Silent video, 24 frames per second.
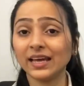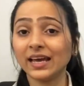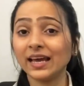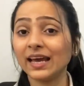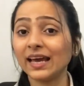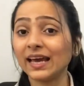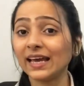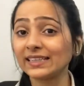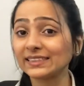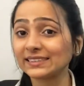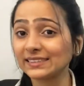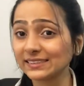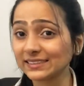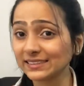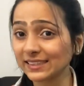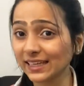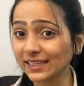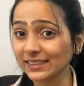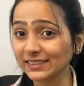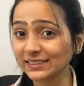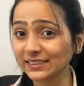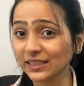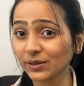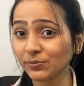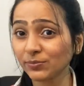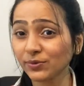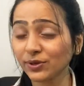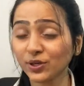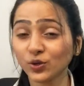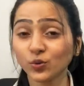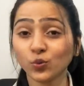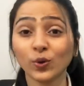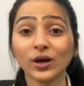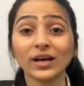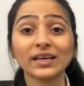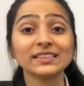Exercise number
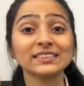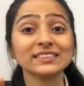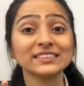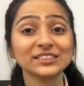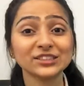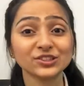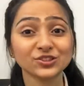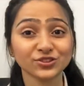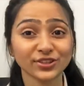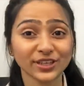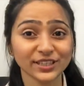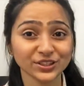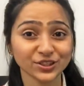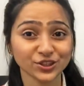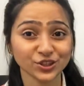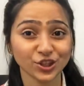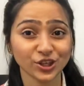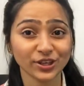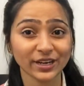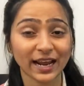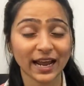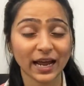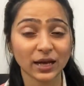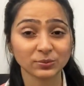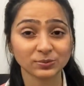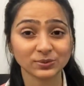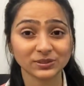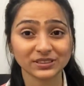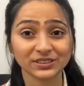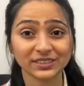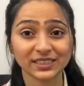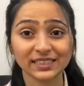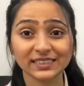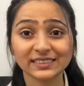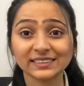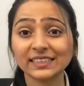1, stretch your
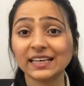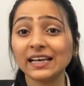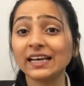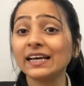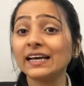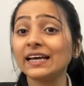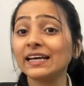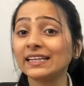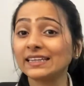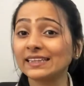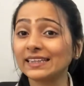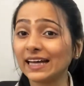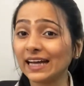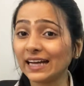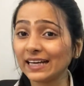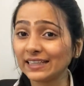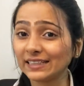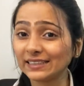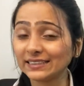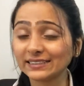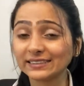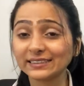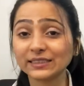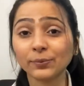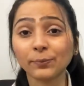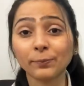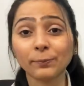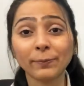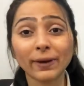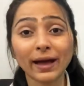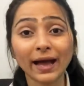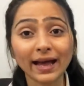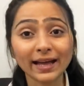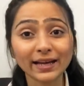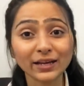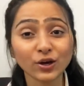hamstrings, that is the
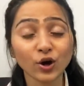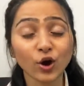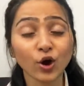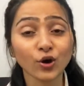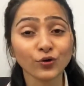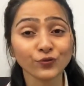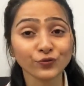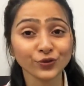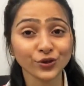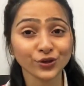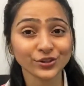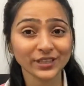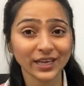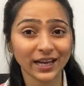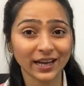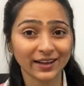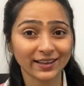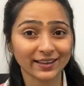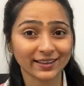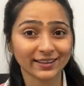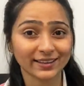back of your thigh.